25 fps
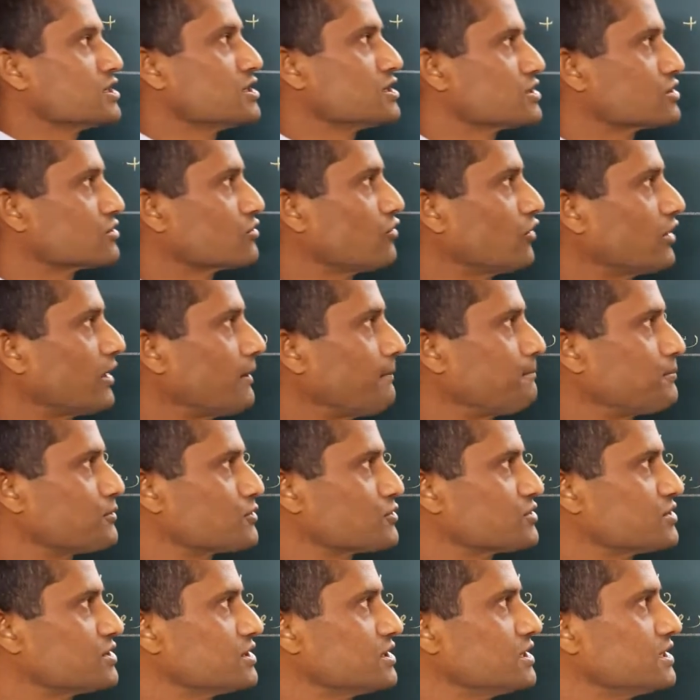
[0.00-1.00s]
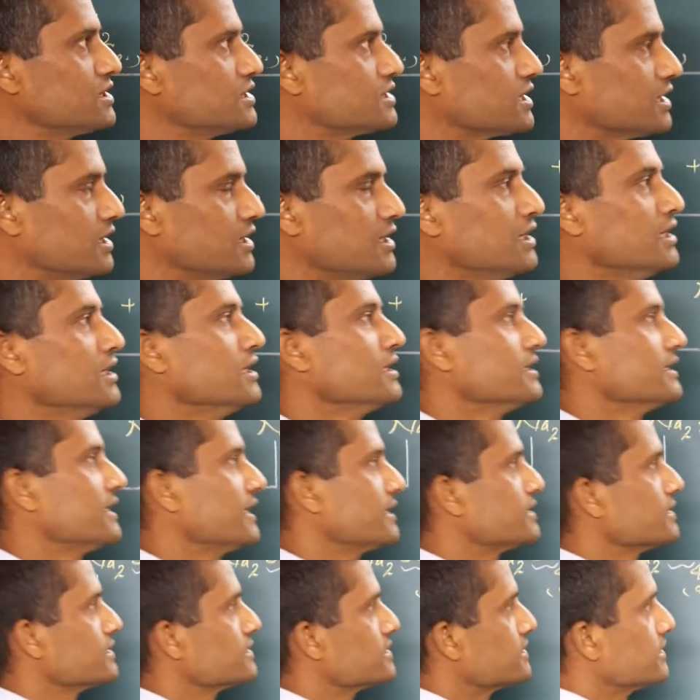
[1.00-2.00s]
is gonna proceed,
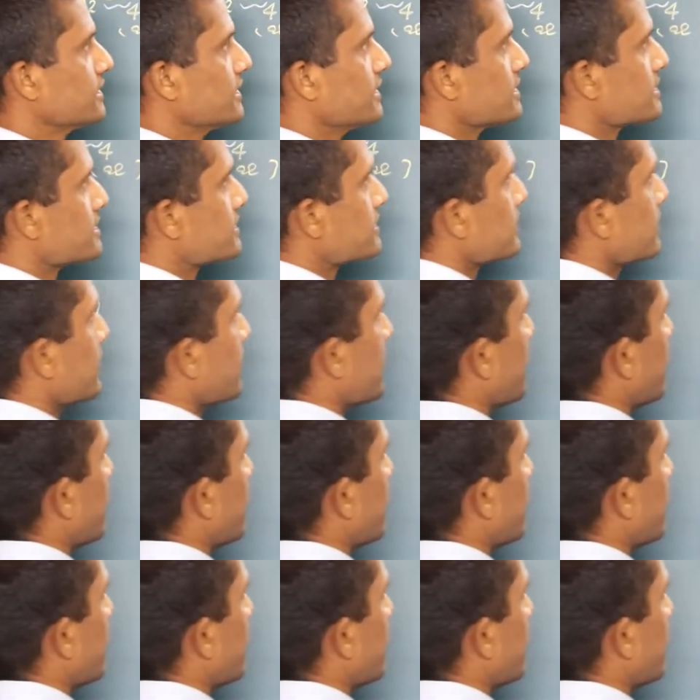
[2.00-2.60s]
that is, yes,